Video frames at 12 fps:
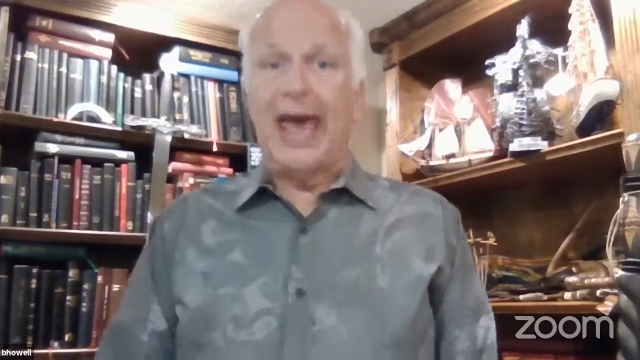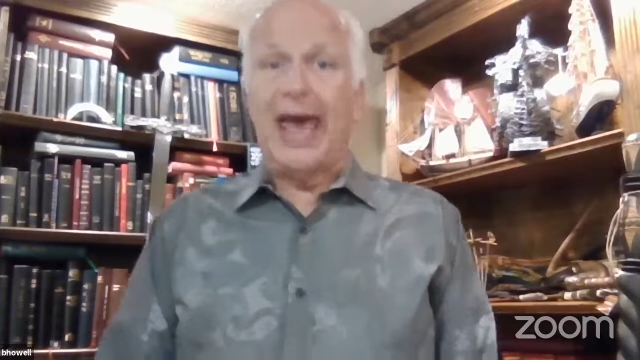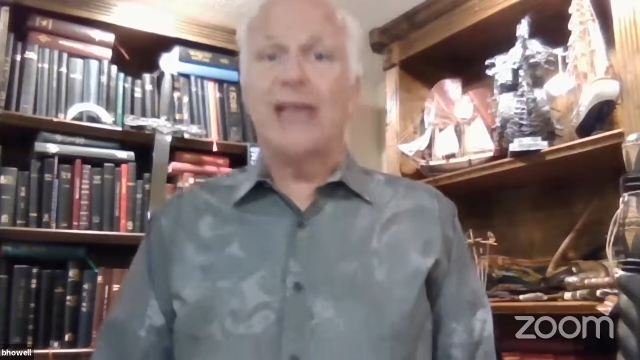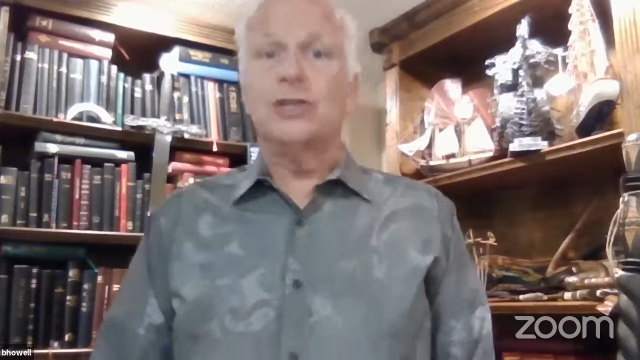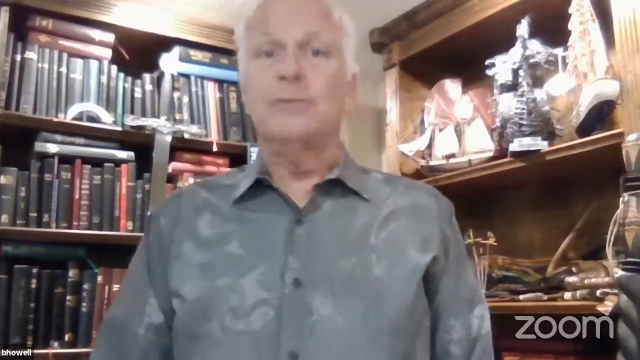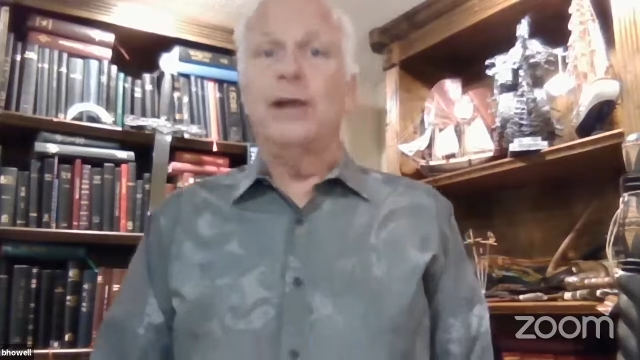They
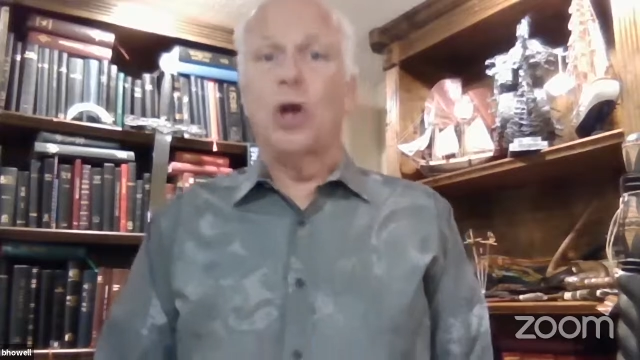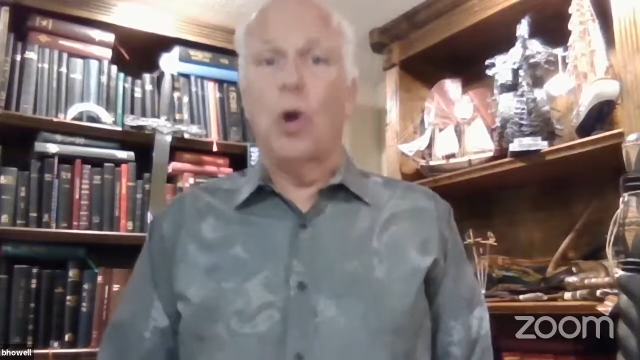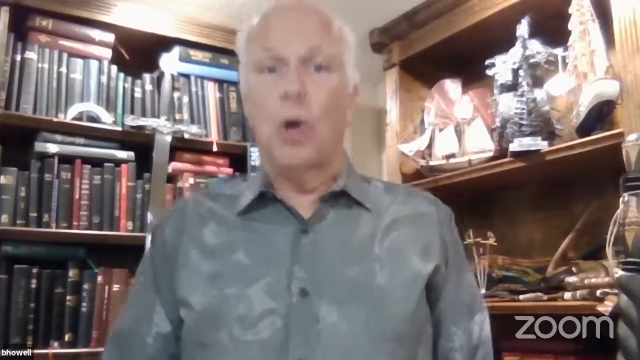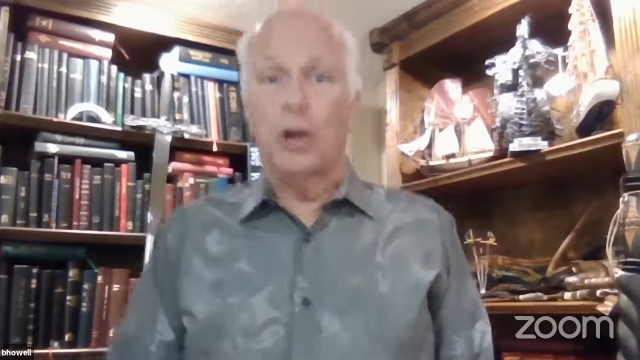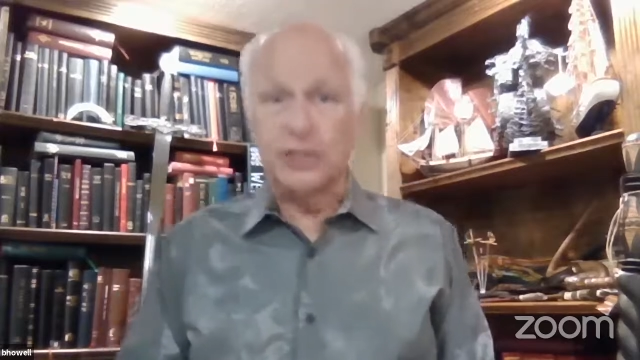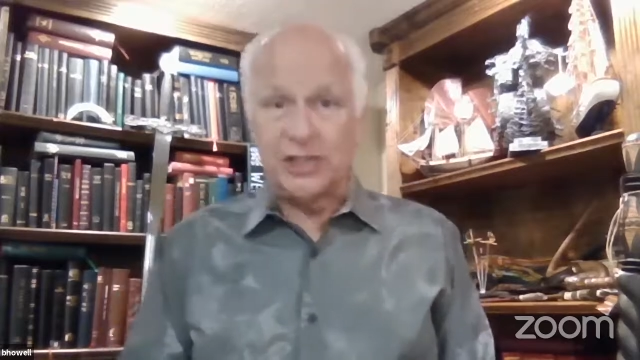asked me to
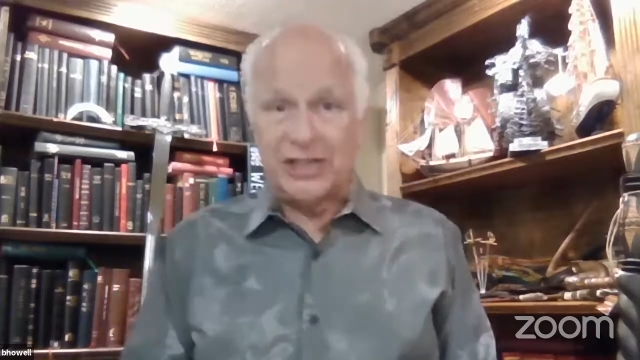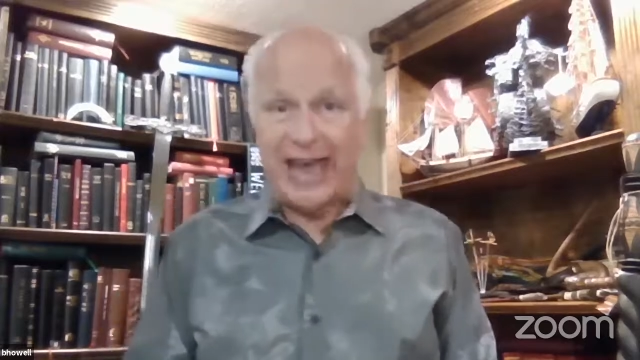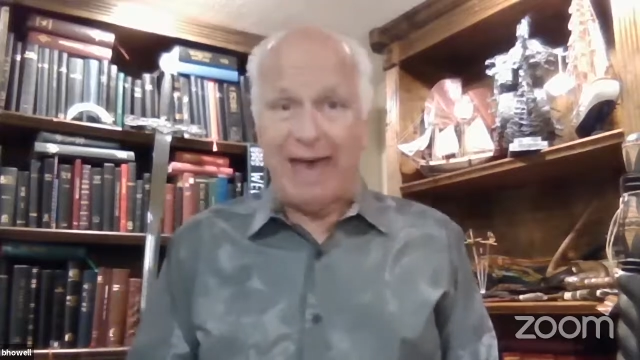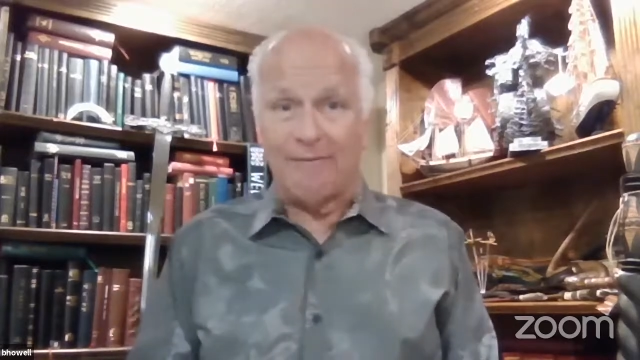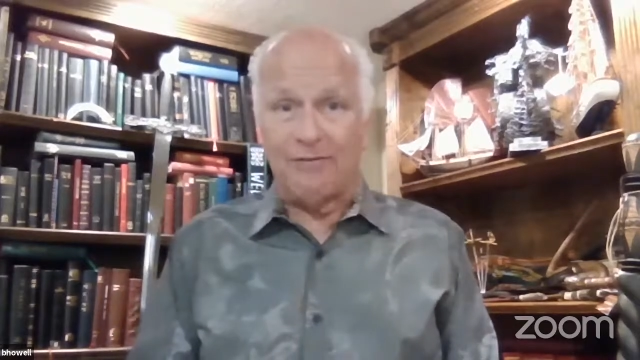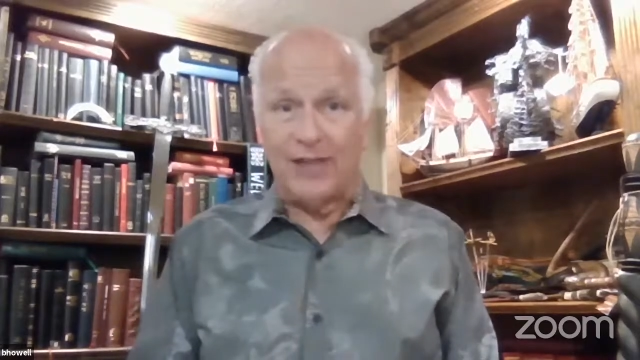go on
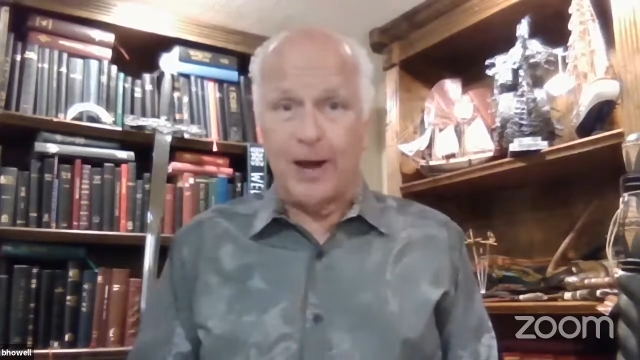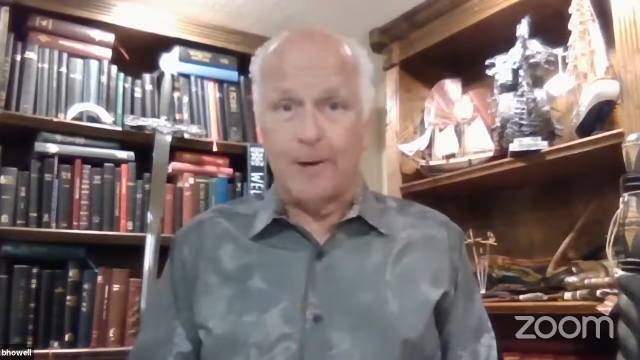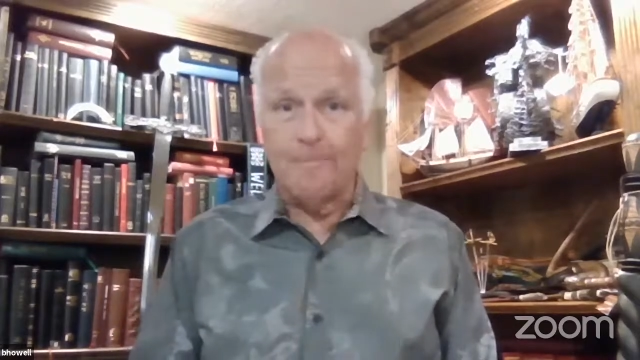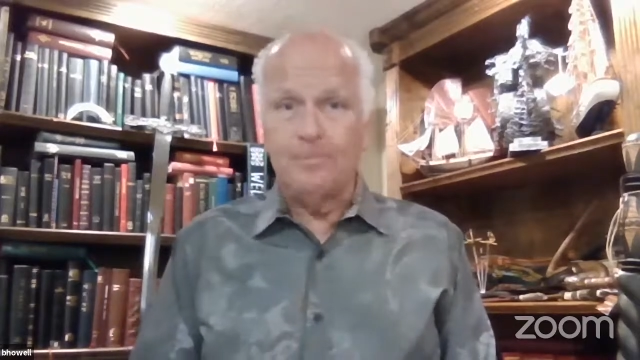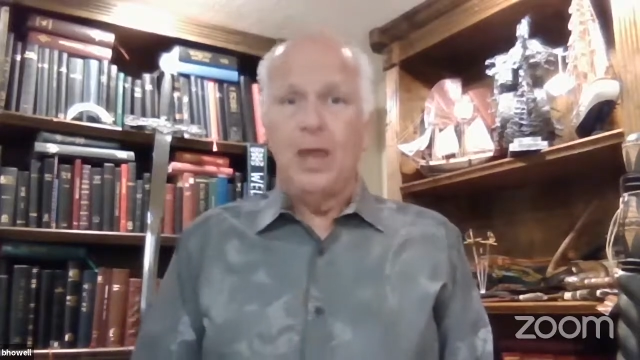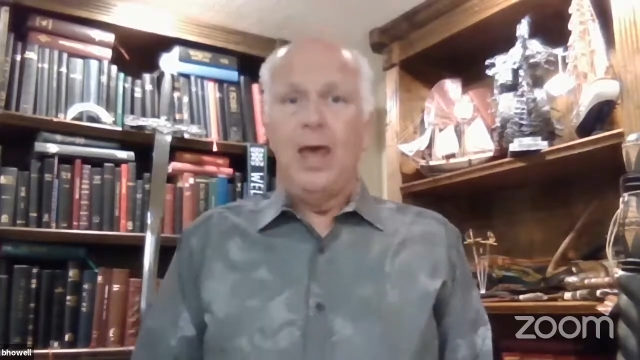staff there.